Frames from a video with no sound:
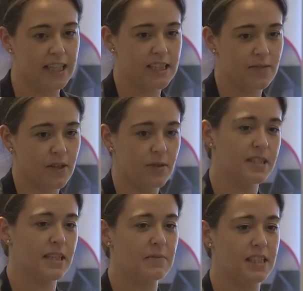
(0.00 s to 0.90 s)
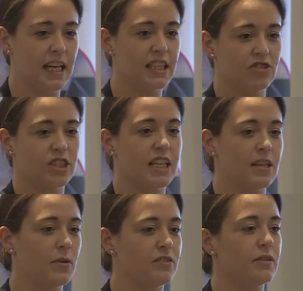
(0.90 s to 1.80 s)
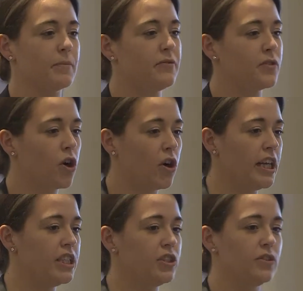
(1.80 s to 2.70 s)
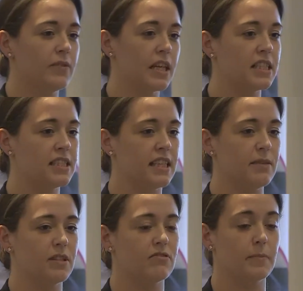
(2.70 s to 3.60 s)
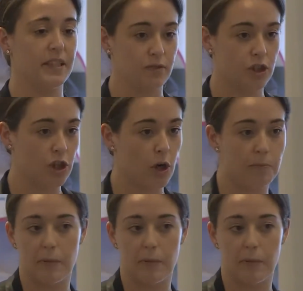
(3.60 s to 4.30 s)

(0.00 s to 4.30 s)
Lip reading: an interview at some stage or another, whether it be for college, university, whether it be for a job,